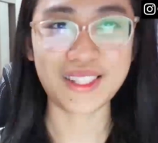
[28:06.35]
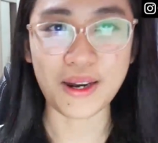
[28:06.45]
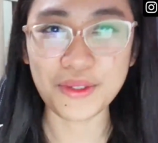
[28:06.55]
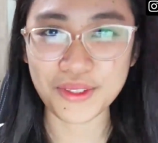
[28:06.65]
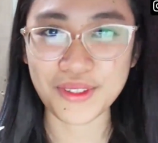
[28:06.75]

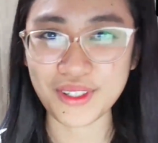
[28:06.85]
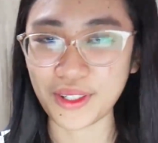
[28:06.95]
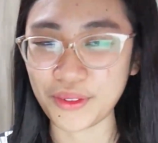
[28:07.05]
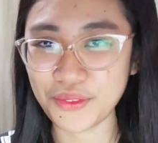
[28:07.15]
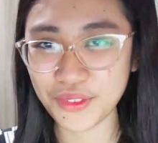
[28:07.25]
That was
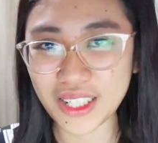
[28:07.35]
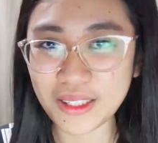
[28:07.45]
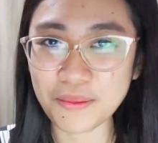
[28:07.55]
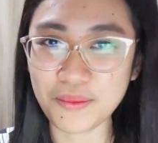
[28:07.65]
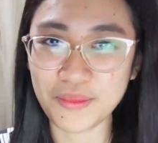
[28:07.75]
a
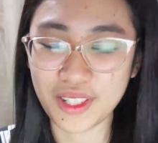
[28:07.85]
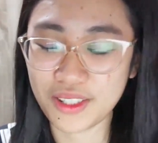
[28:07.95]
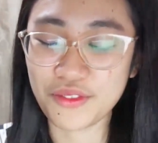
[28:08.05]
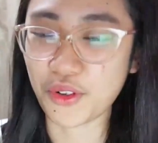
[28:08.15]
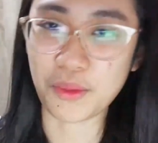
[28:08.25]
really
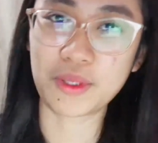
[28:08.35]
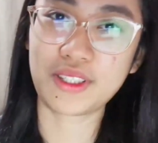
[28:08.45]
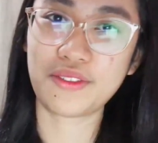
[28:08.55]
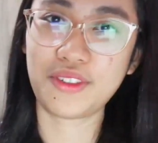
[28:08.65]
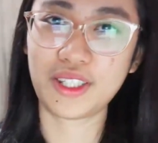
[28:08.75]

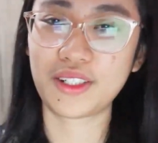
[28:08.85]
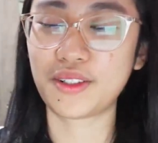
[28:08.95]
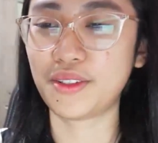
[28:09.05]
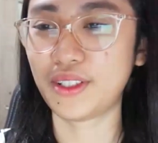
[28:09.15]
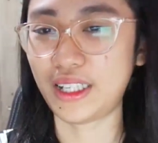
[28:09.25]
informative
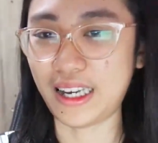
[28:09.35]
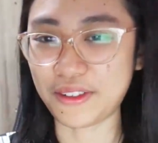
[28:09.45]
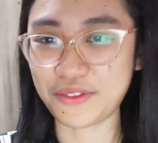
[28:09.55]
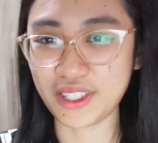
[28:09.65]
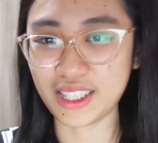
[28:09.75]
video. I
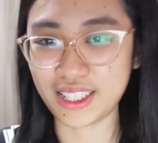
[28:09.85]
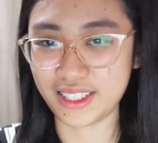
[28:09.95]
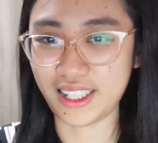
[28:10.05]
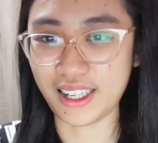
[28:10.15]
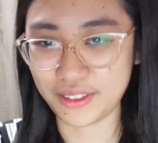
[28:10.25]
feel
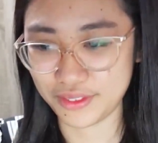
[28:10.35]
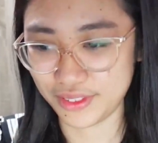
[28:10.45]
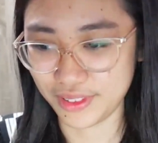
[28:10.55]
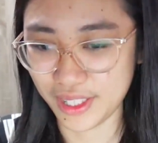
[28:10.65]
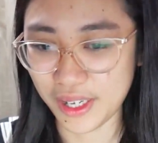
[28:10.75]
like I've
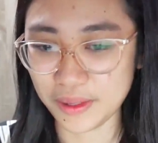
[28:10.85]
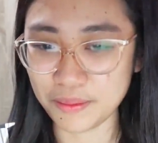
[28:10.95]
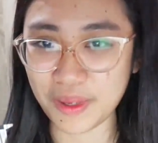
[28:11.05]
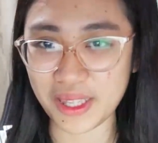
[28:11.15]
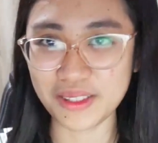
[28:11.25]

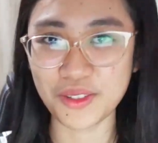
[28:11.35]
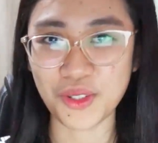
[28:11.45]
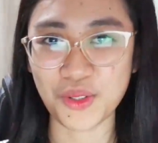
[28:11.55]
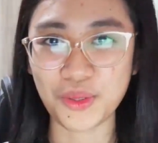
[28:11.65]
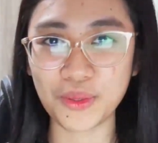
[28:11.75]
been
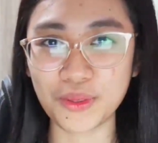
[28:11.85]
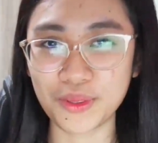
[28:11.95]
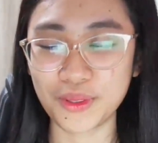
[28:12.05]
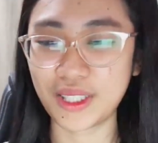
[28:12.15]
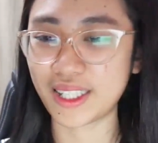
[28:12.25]

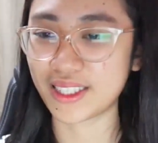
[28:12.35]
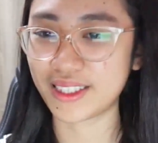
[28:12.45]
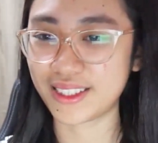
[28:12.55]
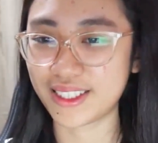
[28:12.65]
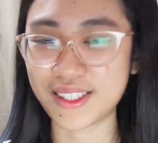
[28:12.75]
through like
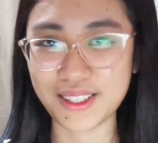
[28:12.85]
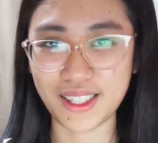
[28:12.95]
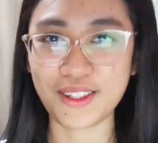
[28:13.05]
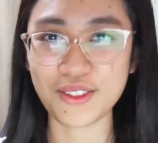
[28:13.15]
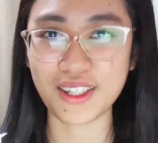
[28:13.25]
the
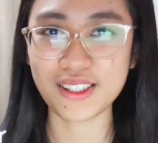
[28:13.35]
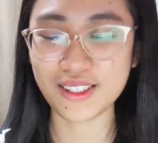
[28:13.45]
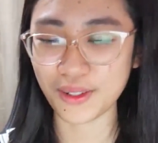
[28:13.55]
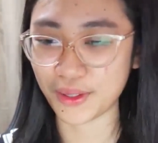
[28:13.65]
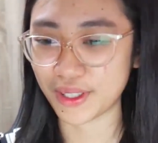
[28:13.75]

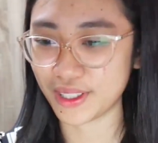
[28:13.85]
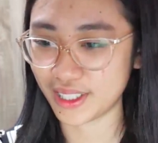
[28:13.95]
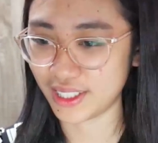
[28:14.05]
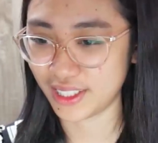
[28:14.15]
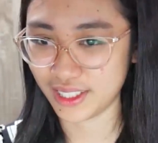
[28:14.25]
stages or
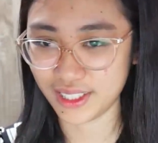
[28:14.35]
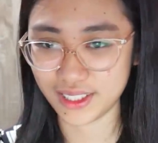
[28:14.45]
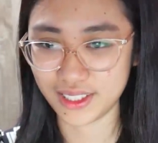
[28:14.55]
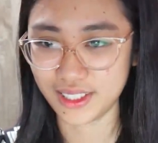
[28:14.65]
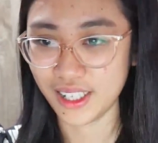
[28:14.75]

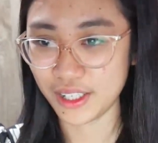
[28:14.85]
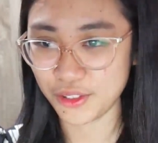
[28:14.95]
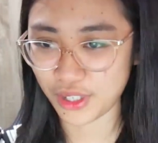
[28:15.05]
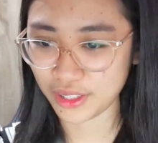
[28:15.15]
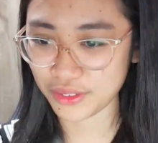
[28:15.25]
the
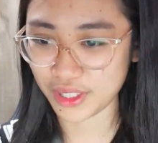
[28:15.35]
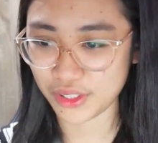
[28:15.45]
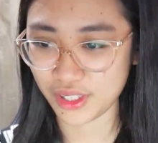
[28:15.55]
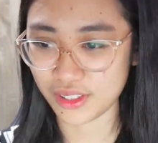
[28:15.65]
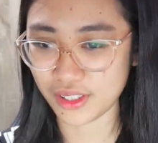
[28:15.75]

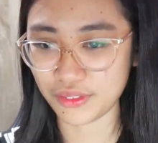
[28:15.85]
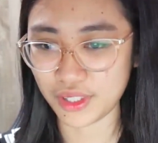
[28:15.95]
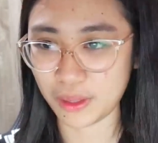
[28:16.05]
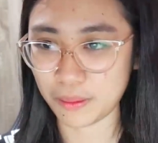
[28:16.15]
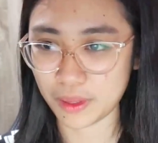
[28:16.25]
generations of
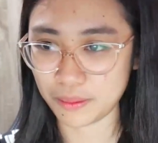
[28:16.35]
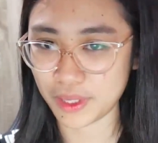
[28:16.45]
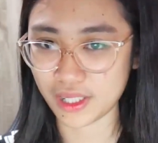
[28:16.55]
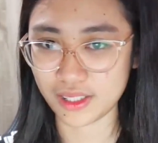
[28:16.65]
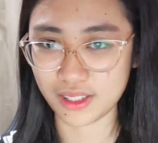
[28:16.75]
K-pop
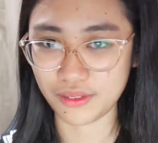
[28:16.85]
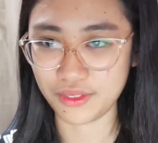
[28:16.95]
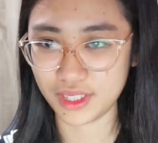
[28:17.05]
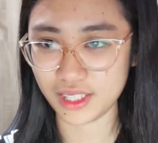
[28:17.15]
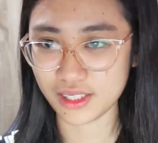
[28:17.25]
because of
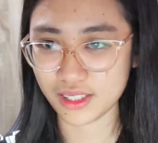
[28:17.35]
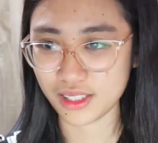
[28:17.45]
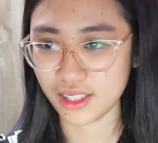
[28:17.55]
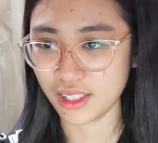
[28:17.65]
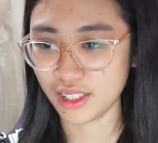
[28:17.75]
this